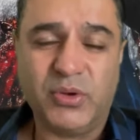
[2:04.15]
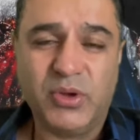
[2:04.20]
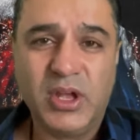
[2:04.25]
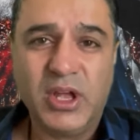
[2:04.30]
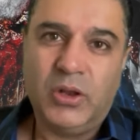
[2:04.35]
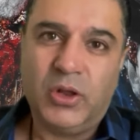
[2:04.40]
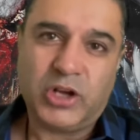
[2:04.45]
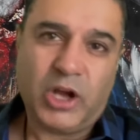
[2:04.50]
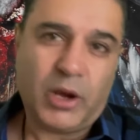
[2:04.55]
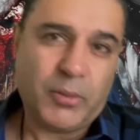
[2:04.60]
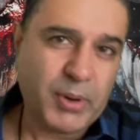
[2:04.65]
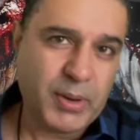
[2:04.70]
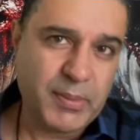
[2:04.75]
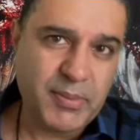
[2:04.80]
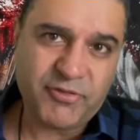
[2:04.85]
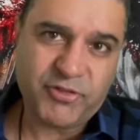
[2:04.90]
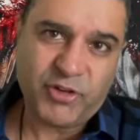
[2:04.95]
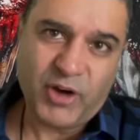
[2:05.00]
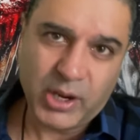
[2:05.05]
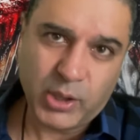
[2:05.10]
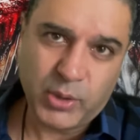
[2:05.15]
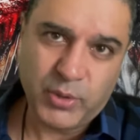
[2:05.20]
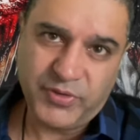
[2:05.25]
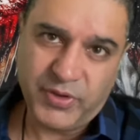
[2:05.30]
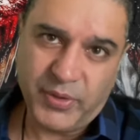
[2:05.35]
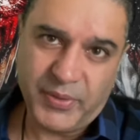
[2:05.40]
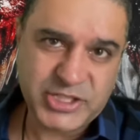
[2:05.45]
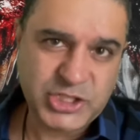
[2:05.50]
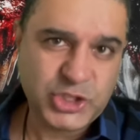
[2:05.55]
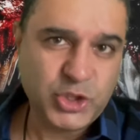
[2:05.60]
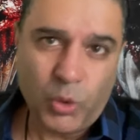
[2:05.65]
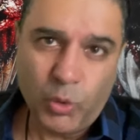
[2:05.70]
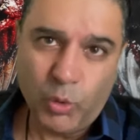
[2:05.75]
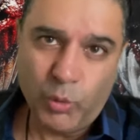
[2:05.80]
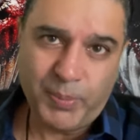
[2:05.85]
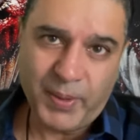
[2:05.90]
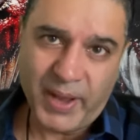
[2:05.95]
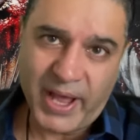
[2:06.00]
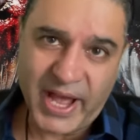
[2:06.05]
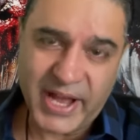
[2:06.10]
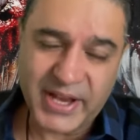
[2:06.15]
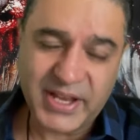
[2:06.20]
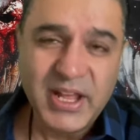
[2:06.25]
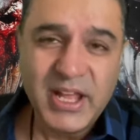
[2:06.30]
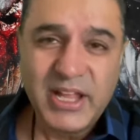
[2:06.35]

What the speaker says: Look, I'm going to be frank with you, it's not all bad.